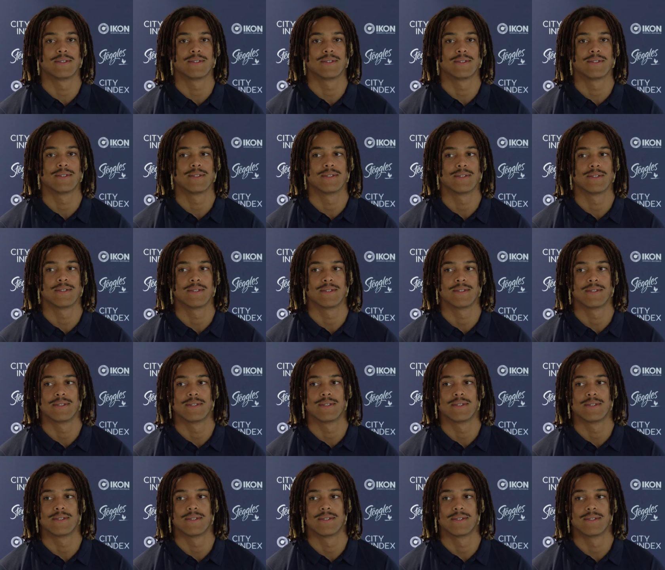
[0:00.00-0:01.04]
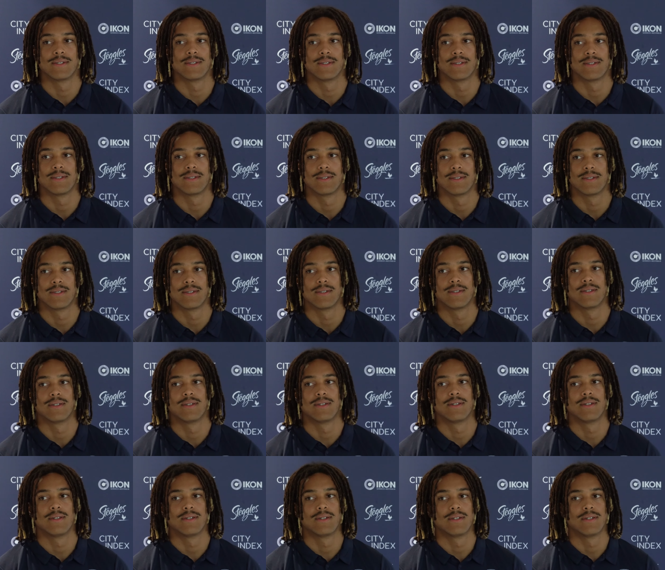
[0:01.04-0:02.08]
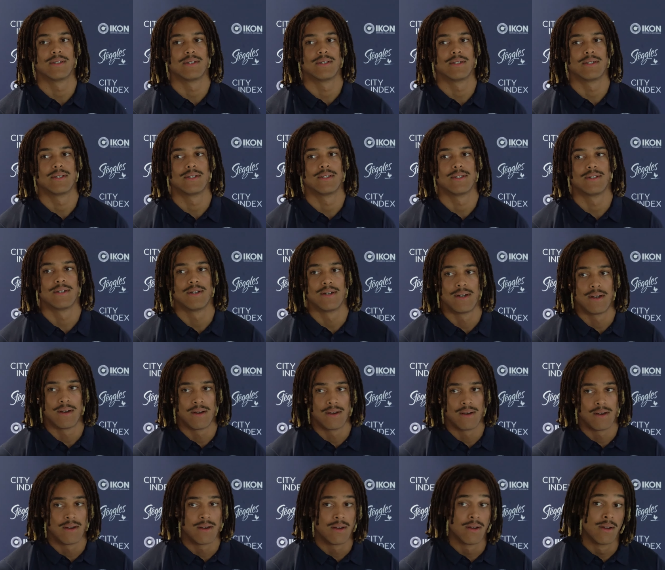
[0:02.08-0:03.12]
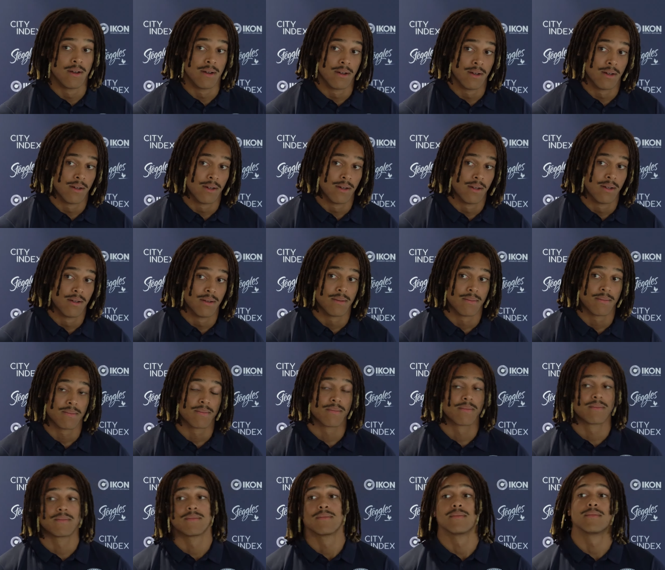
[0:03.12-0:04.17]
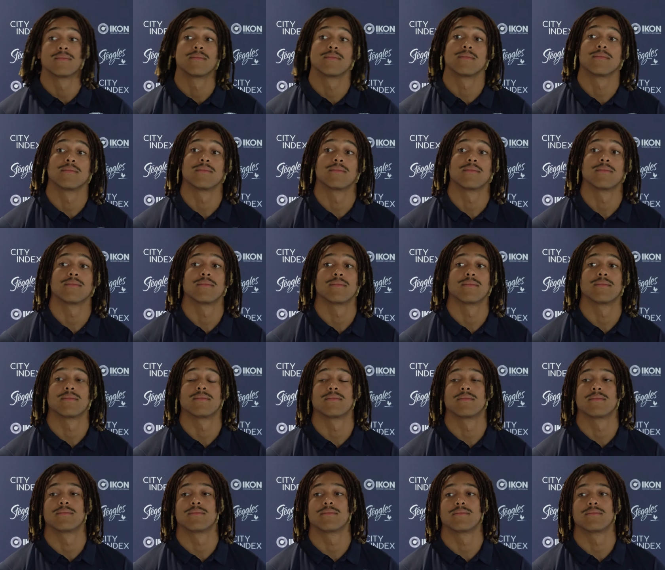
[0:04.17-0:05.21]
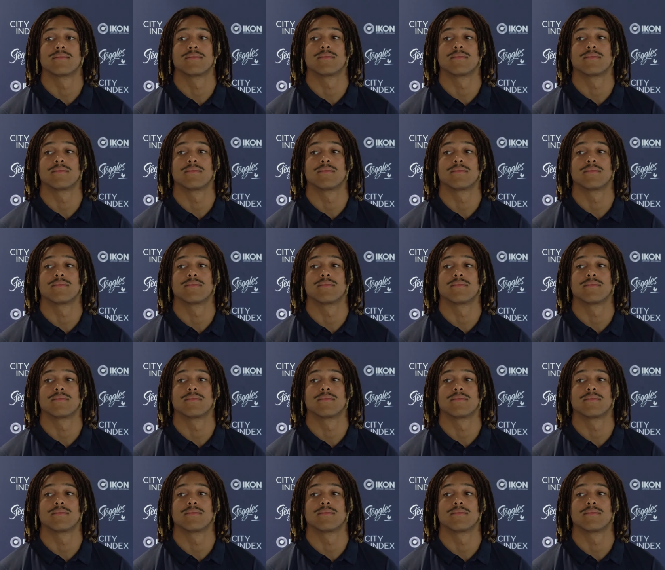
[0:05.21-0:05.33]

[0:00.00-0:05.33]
(no one is talking)